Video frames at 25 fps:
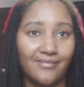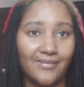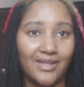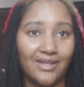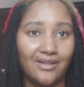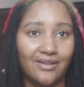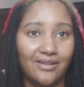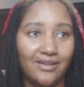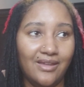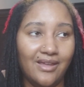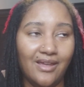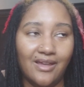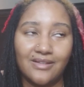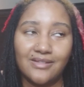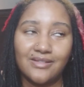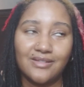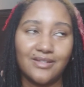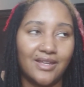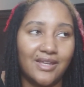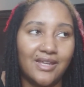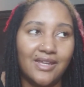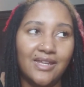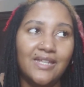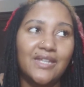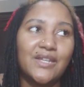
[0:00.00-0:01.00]
yes,
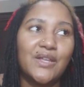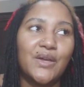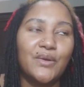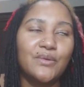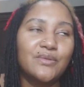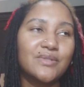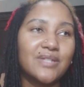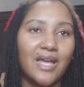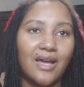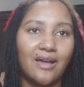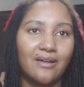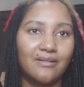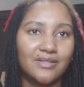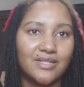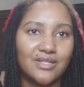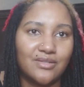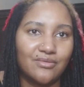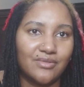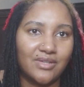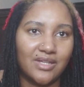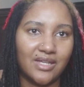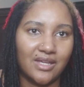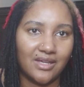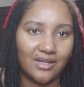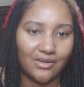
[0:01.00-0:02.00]
he knows how to
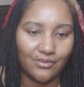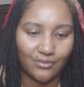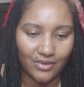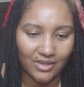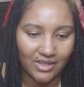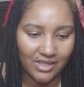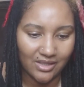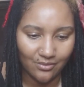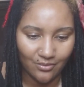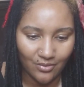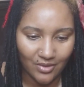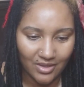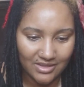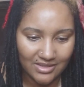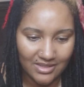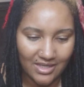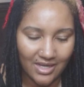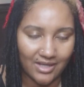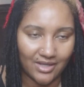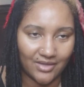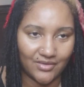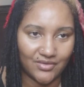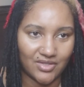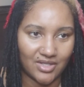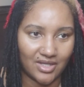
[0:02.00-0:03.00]
get what he wants out
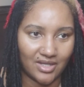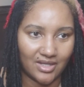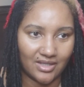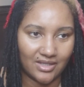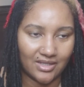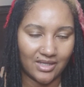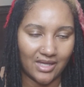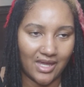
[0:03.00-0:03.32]
of Chuck.